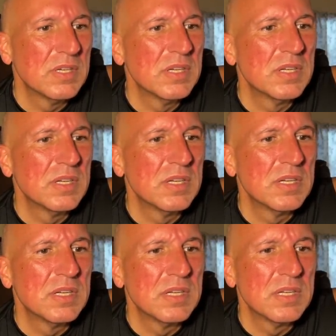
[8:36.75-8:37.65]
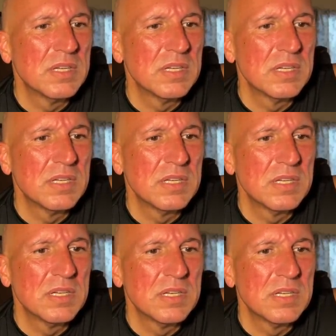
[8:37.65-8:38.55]

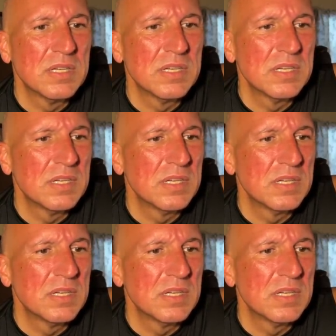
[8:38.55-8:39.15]
Nobody speaks.